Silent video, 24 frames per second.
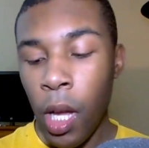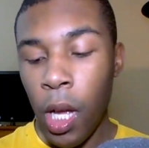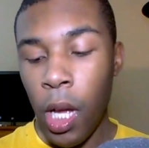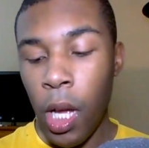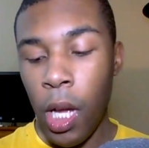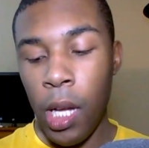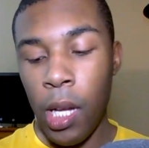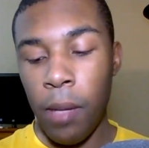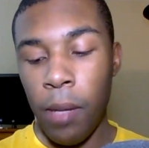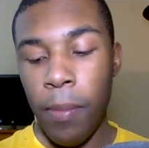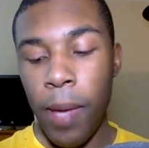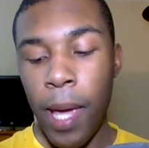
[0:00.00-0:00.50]

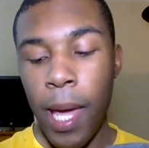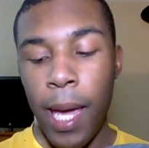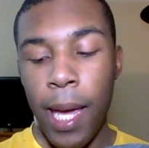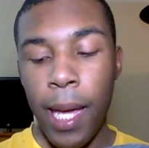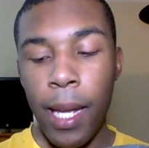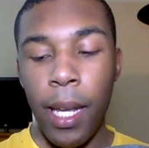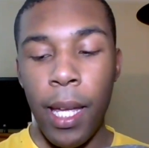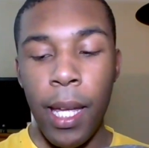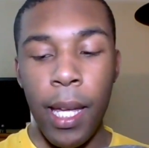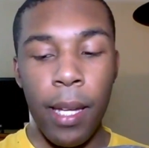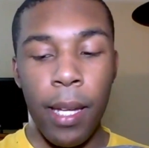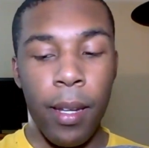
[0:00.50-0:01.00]
Um,
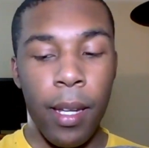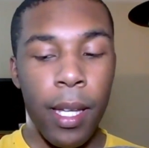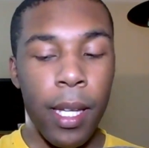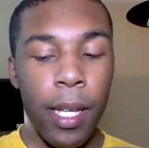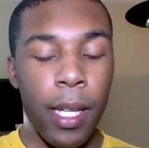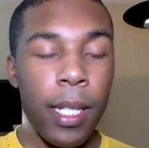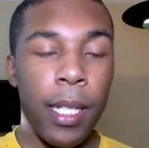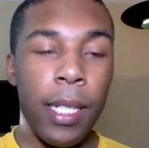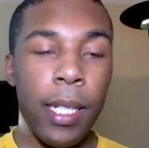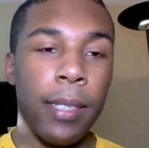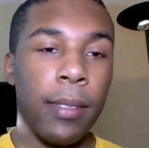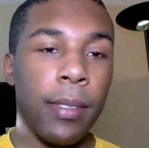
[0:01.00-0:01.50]
and
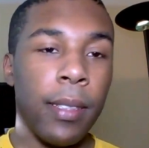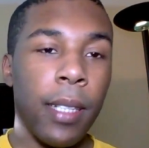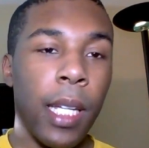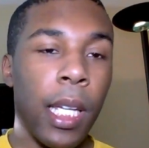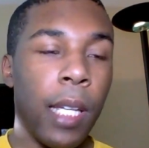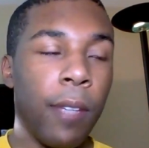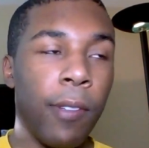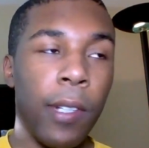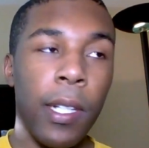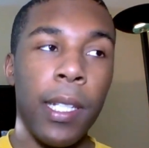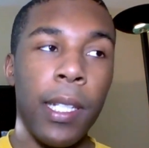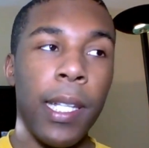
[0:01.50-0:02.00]
Ignia isn't
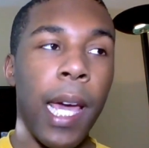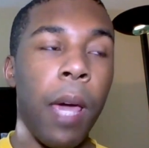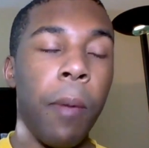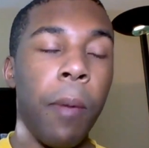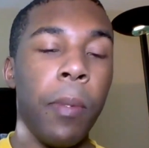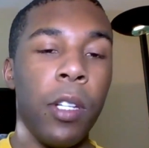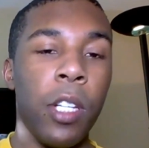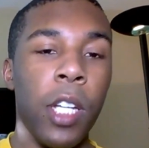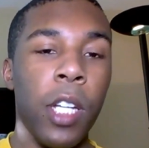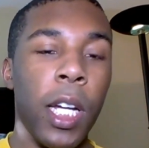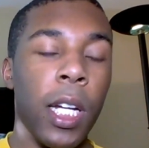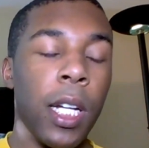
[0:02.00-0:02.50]
even
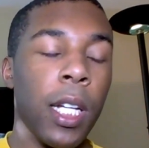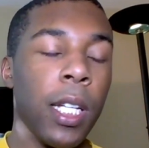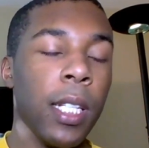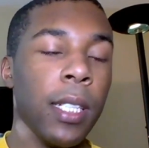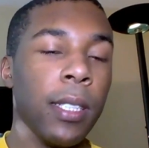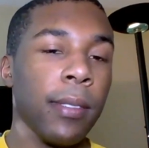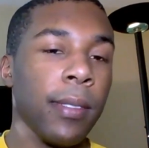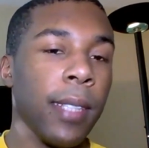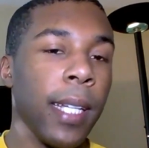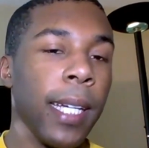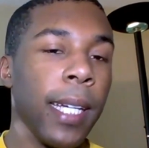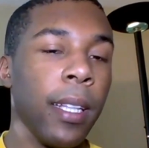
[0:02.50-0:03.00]
damaged. Ignia
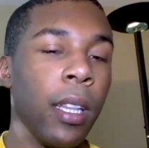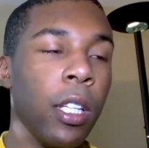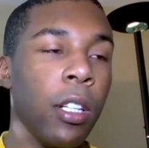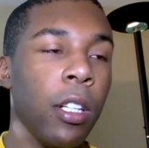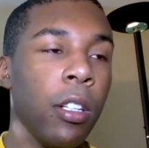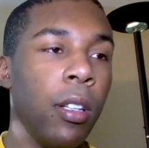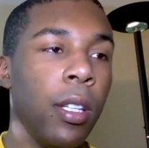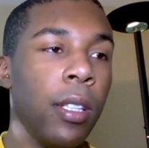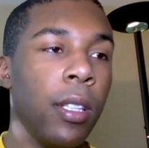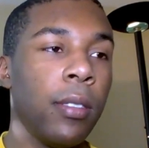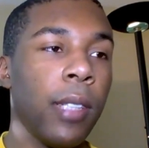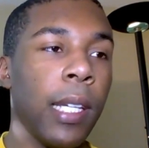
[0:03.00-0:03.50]
is like
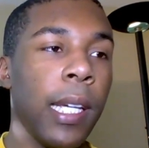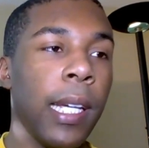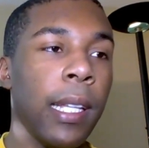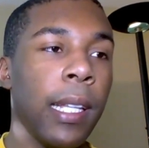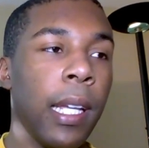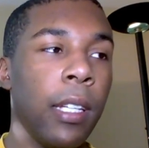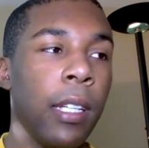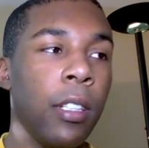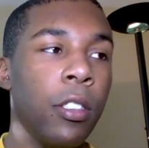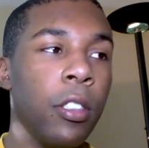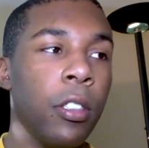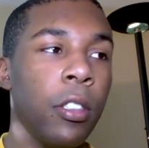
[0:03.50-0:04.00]
literally saying,
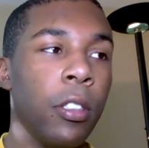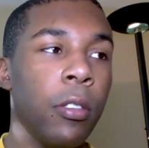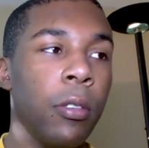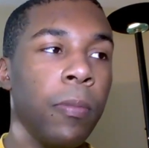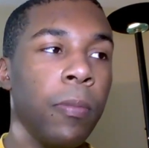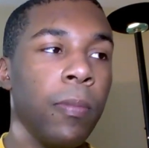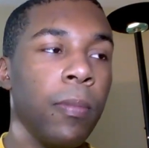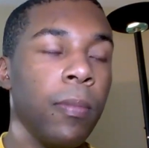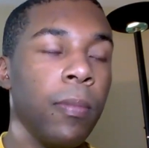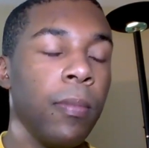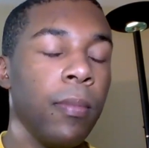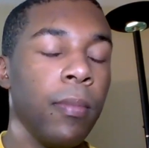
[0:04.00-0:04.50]
like,
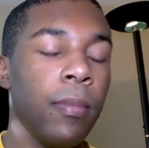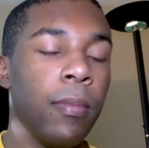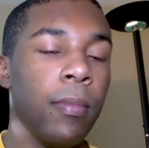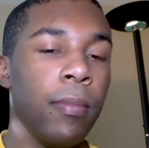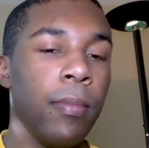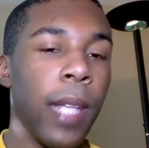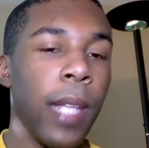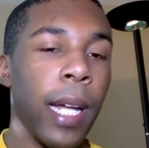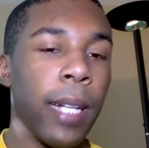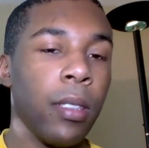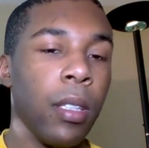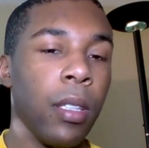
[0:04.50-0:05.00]
dude,
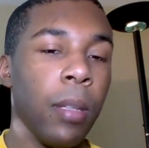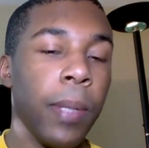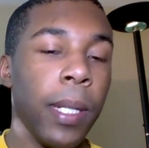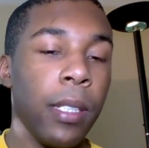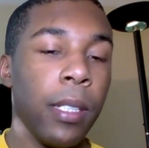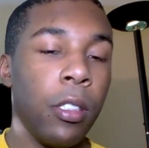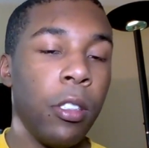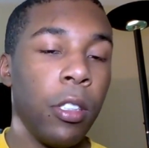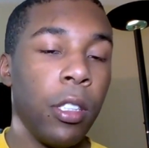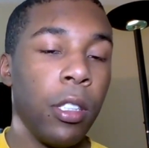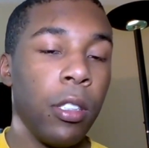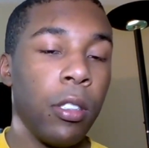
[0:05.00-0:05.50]
that's the
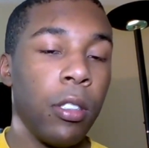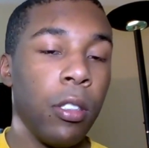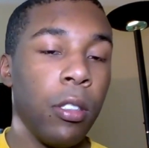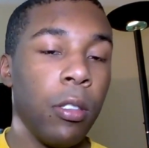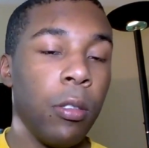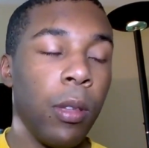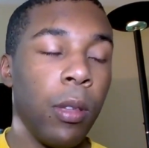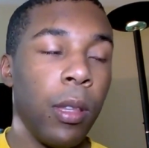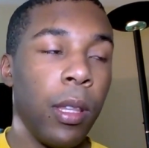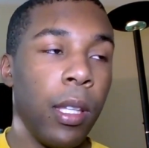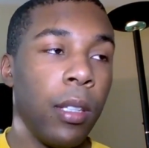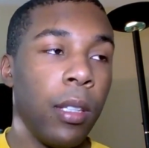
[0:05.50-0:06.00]
best you can
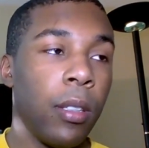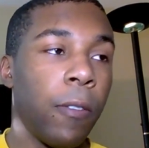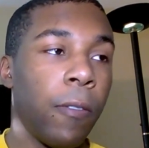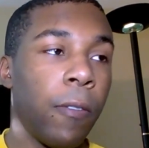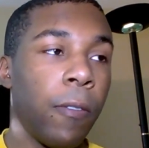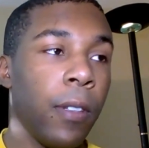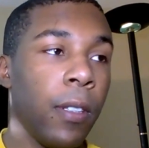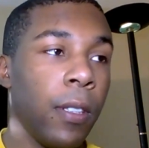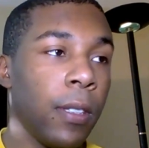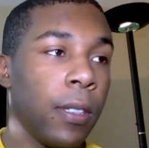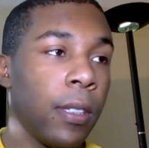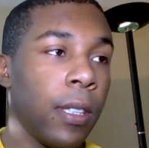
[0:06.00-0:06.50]
do. This
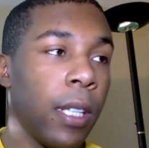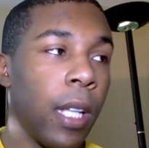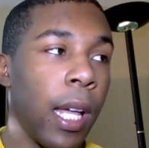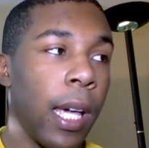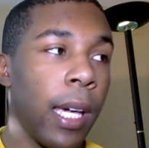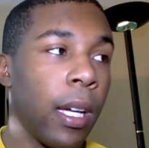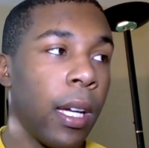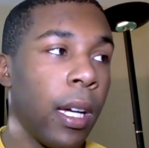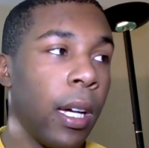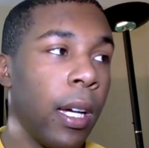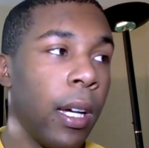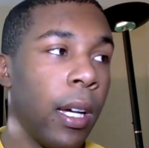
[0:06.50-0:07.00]
feels
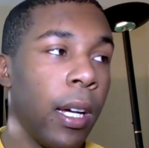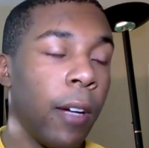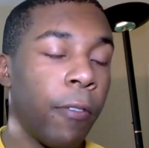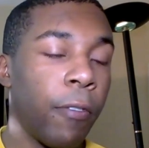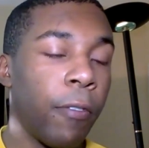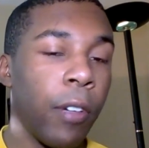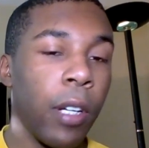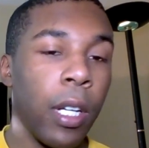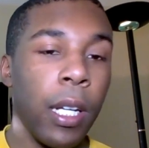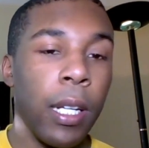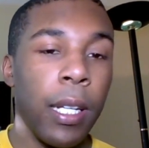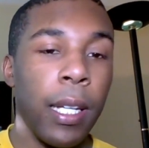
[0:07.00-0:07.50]
like a
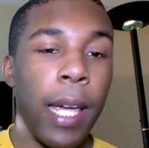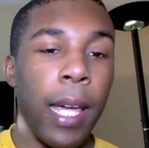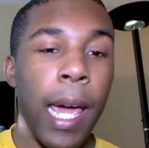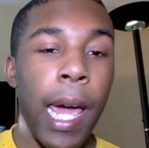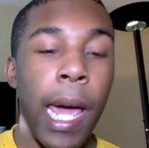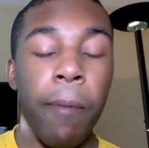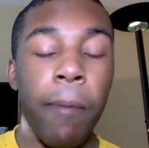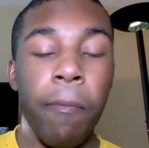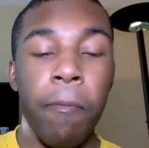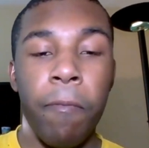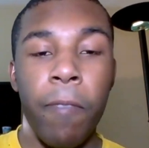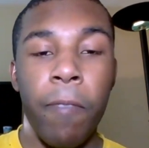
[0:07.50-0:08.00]
freaking
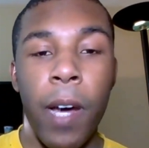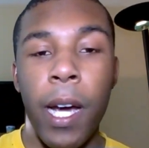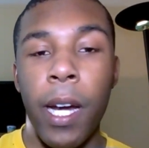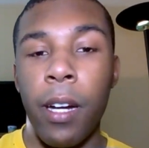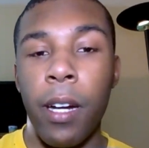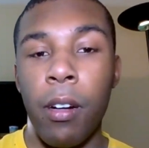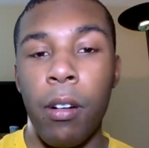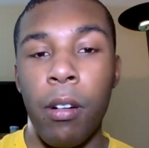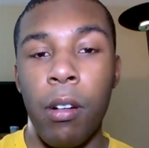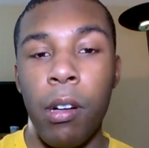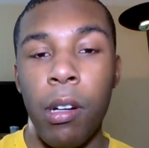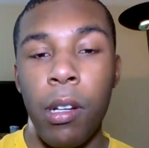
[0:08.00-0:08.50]

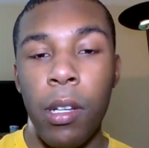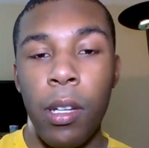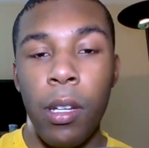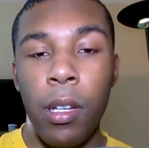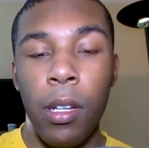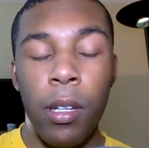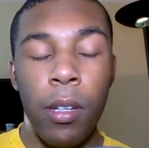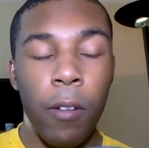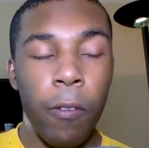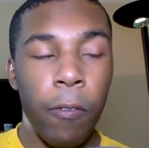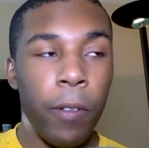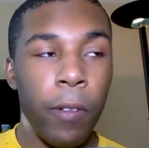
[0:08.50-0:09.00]
campfire
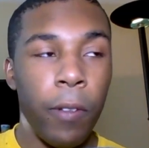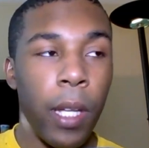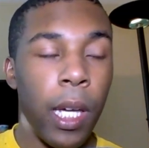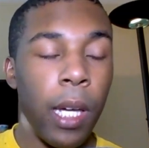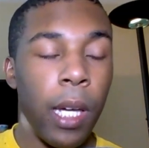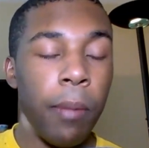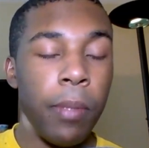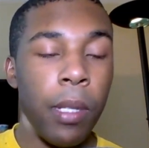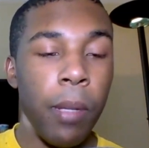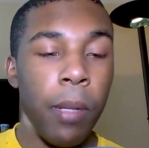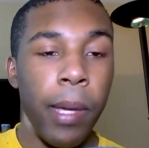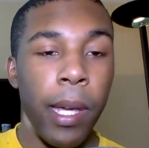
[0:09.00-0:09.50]

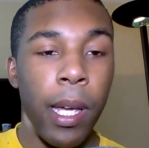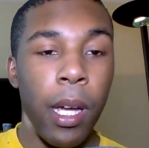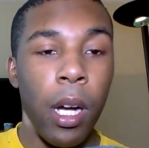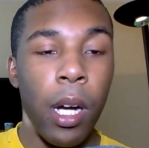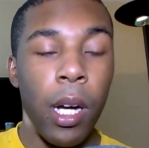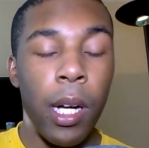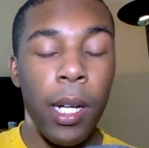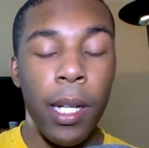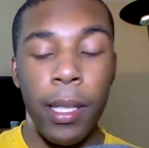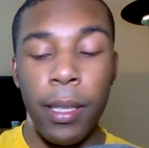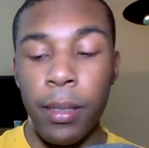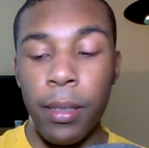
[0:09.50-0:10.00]
flame, to be
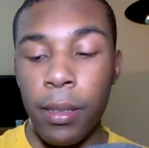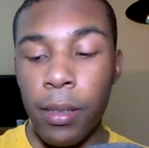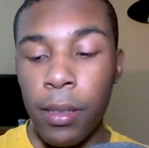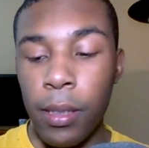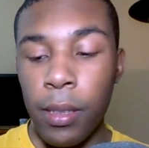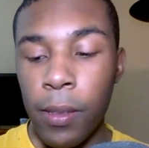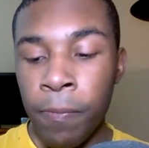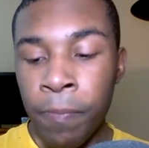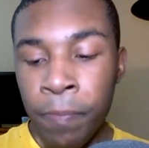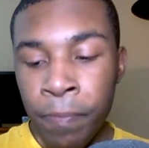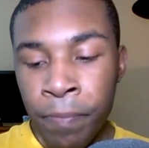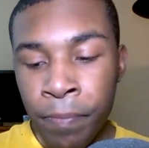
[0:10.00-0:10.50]
honest.